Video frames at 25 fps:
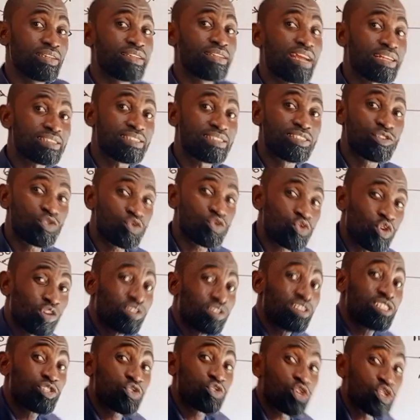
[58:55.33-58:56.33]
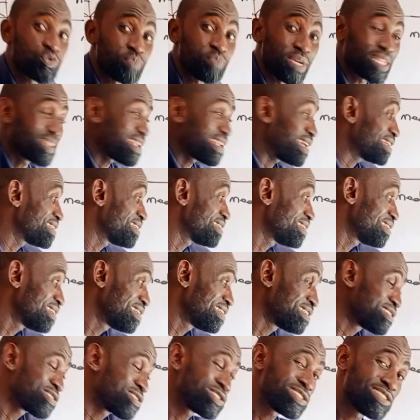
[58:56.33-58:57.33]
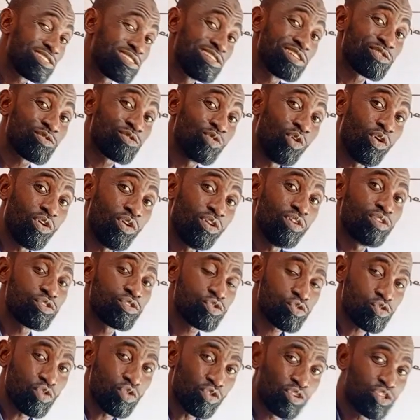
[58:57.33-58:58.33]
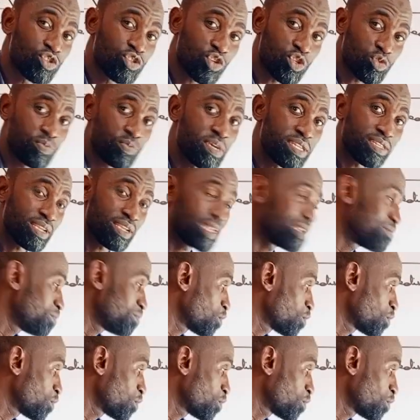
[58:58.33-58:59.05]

That is strongly suspected. Snell's law is strongly suspected